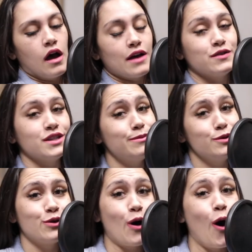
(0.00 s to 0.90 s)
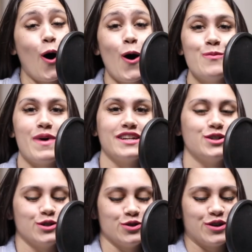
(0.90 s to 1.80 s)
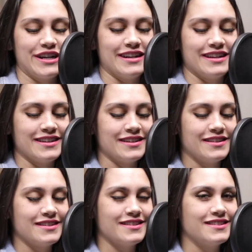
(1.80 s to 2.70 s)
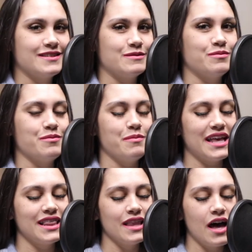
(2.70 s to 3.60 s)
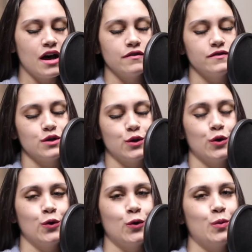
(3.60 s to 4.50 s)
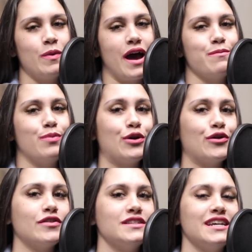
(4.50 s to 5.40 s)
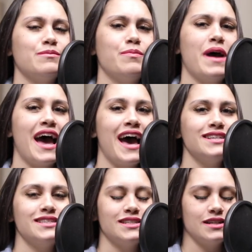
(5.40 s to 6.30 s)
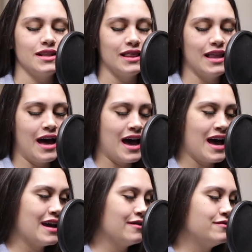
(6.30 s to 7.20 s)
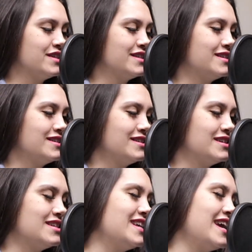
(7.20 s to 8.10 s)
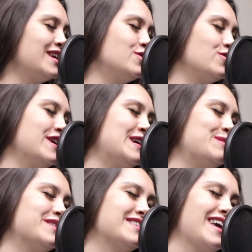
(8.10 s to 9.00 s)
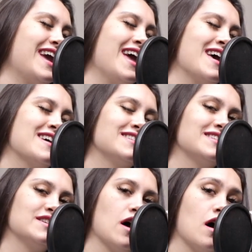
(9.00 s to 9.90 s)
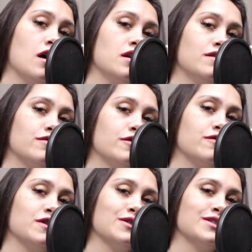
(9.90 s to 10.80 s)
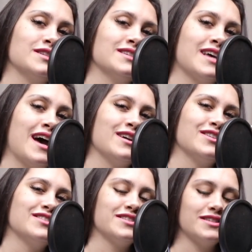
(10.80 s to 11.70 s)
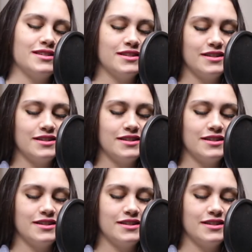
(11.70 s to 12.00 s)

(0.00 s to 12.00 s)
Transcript: I've slept with all my children, made love to whom I birthed in past lives, daydreams, and unfulfilled desires.